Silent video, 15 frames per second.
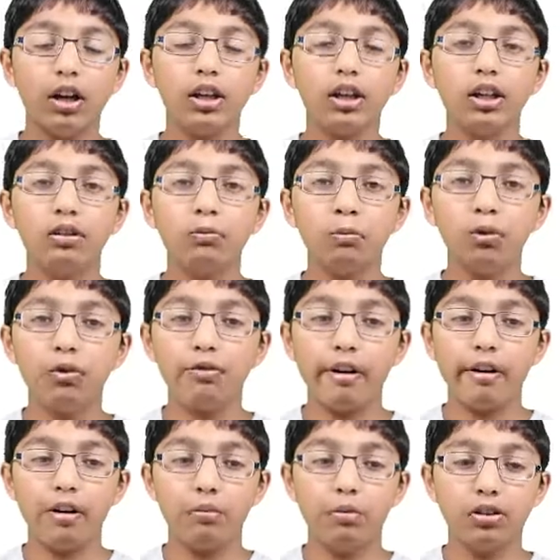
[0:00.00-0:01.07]
I need more
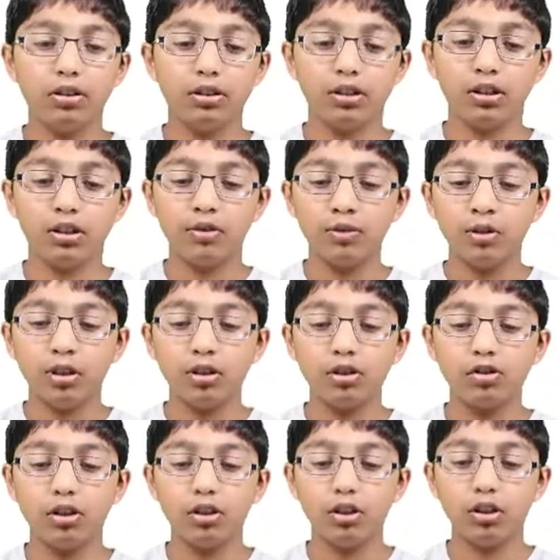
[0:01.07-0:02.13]
variables.
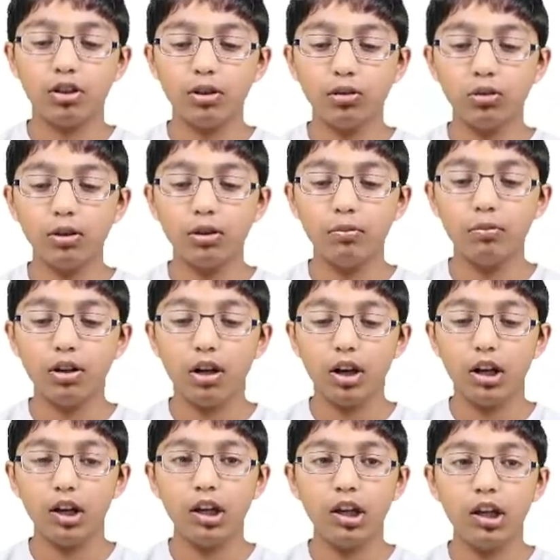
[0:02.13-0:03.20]
So I'm going to call them
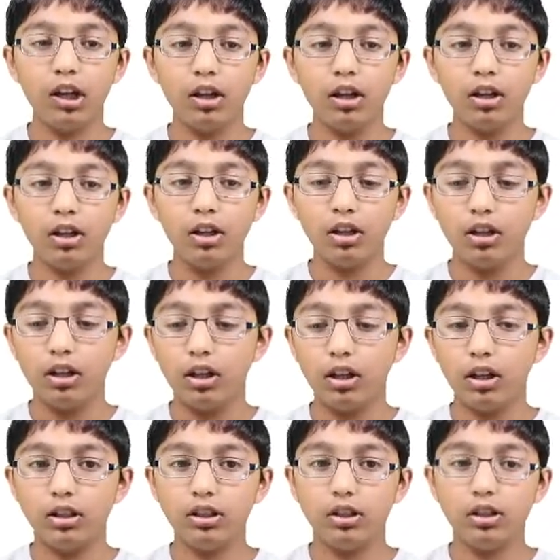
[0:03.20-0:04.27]
i
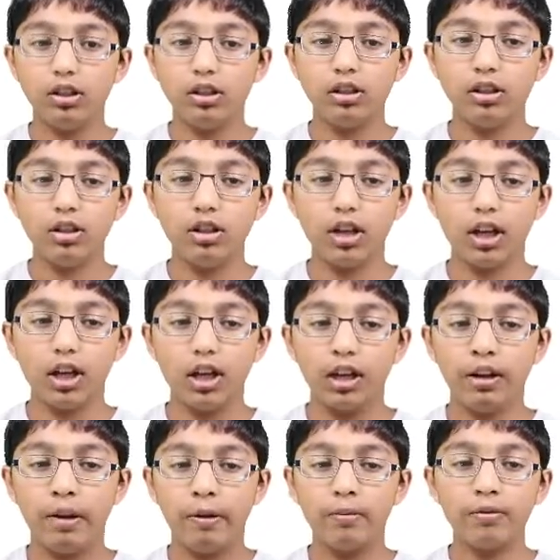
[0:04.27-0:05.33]
and j.